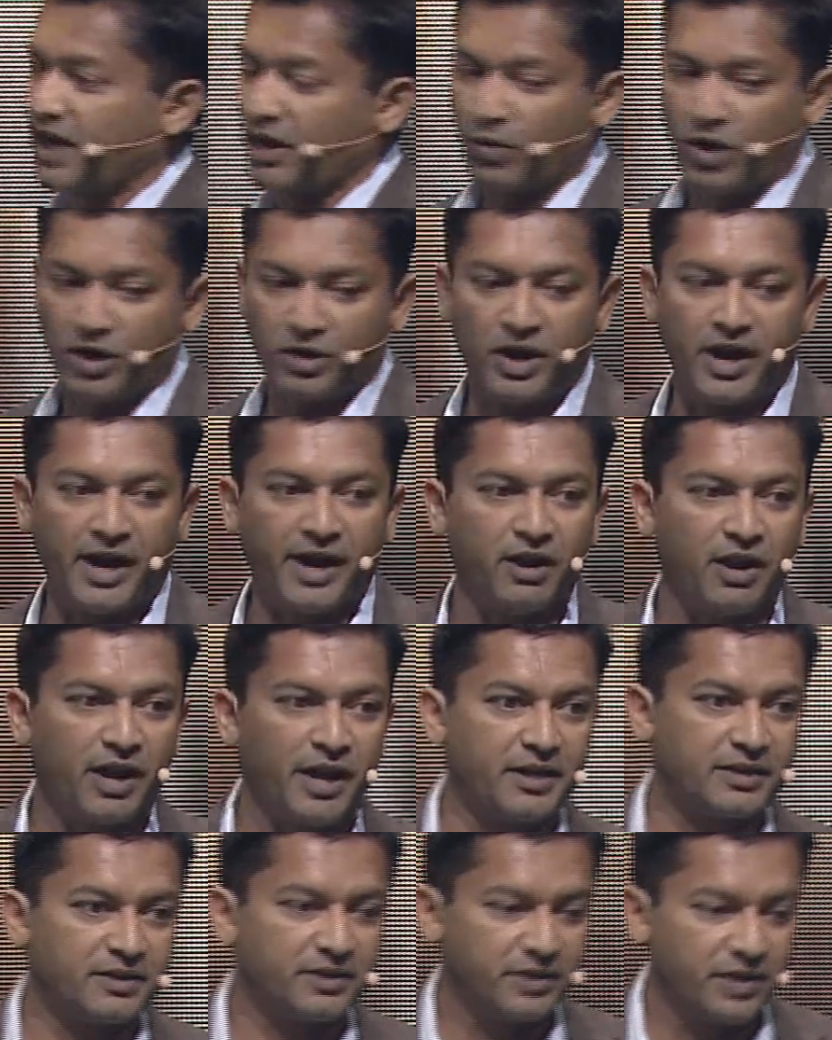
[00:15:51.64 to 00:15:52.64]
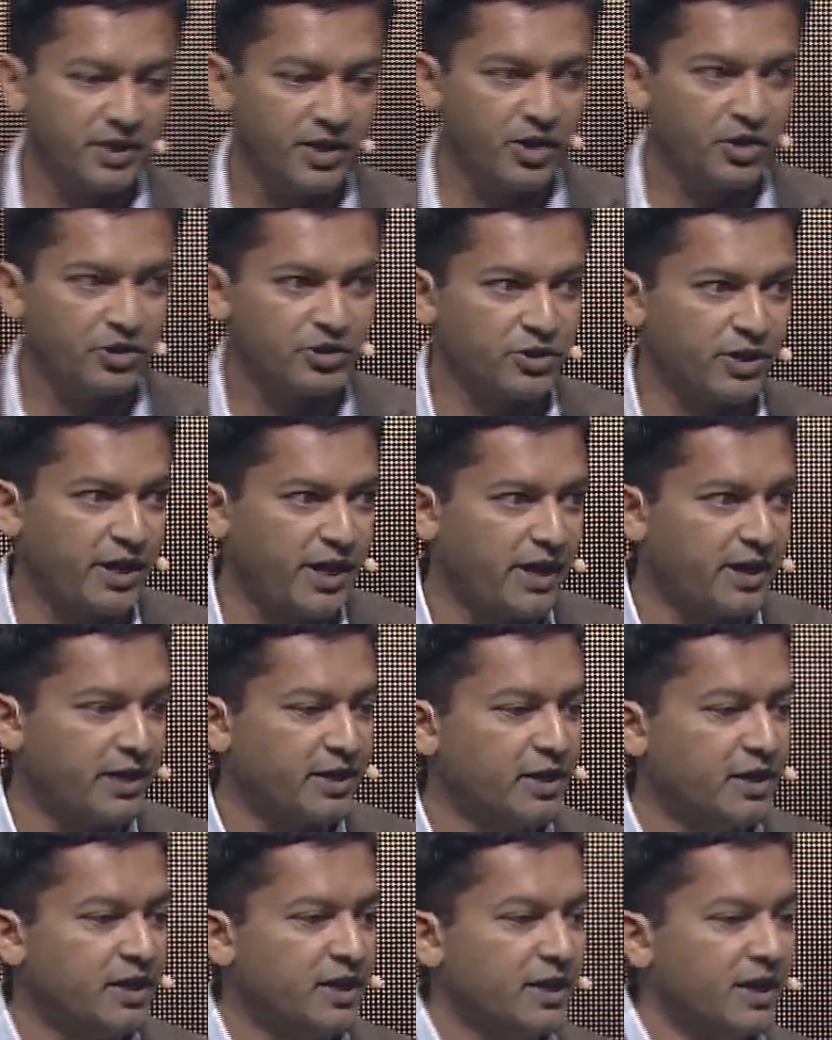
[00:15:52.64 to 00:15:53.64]
want to highlight here
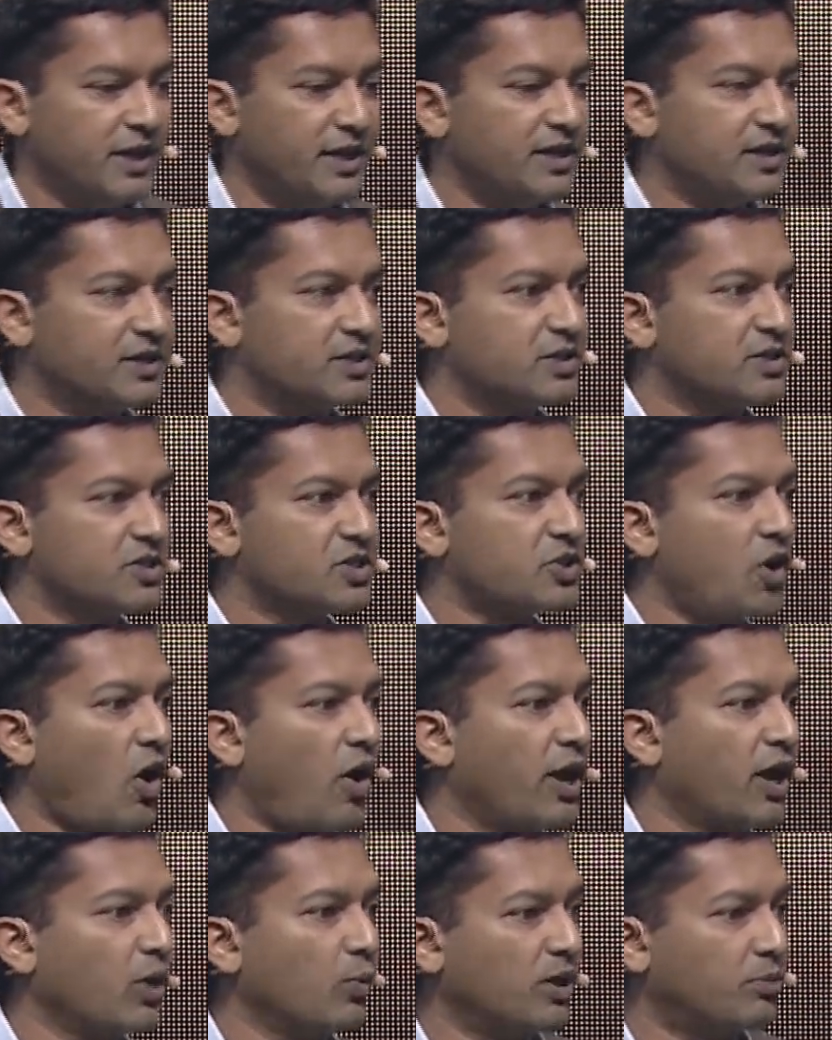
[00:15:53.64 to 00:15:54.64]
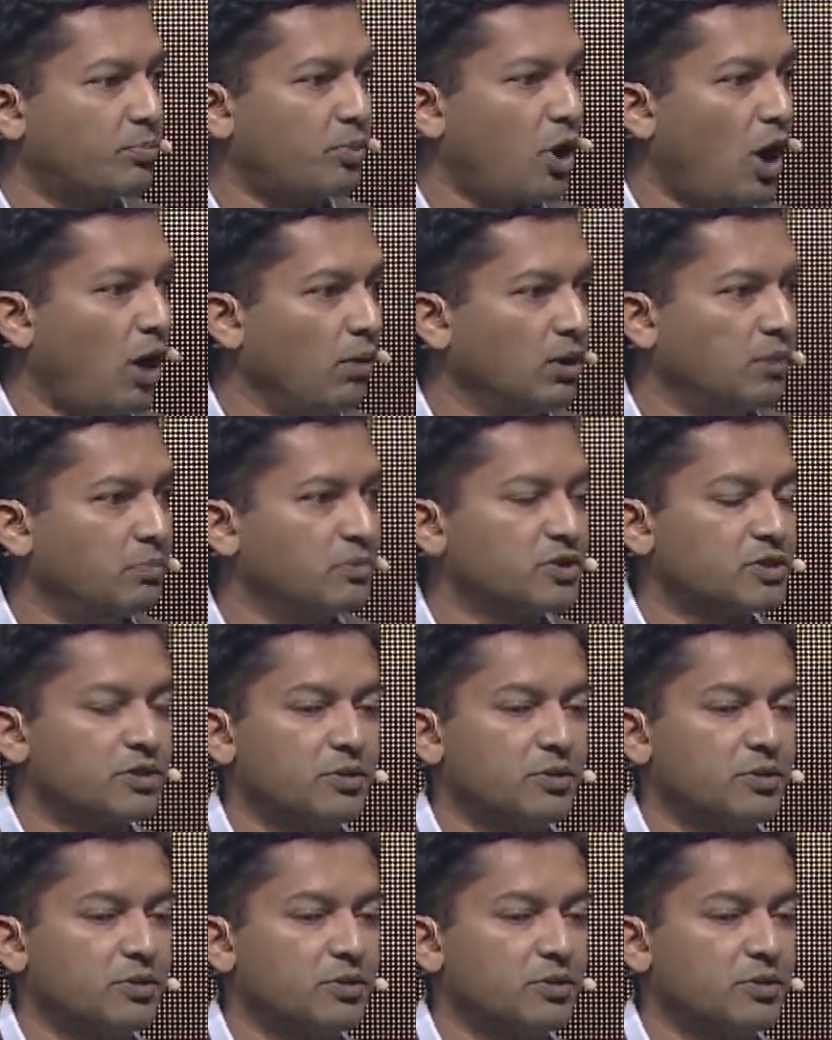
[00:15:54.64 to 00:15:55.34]
today, is starting with problems